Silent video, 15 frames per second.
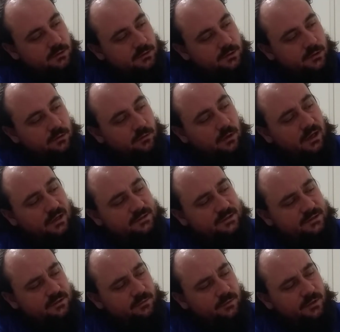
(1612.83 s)
Two of Wands
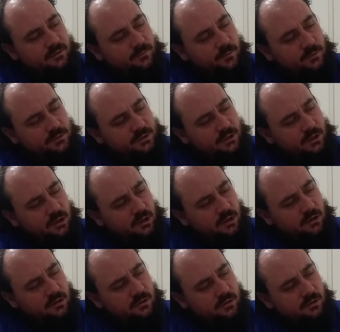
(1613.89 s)
is a reinforcing
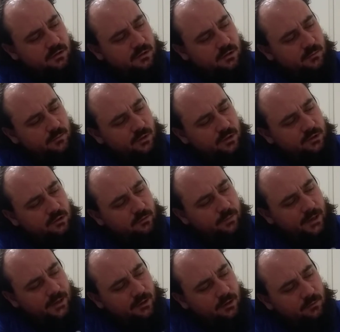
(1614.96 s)
card. Personal
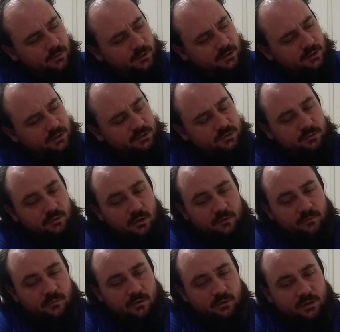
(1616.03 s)
power, wielding a
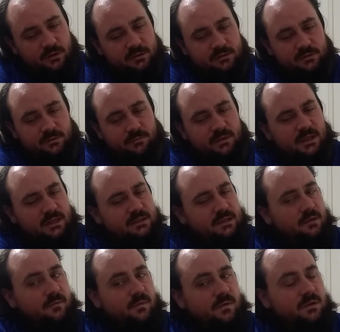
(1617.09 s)
strong force, but that's
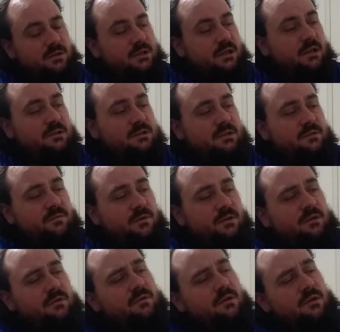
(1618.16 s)
helpful and challenging for
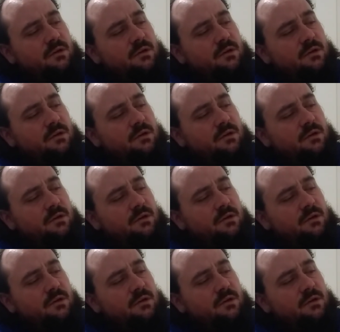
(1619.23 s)
you.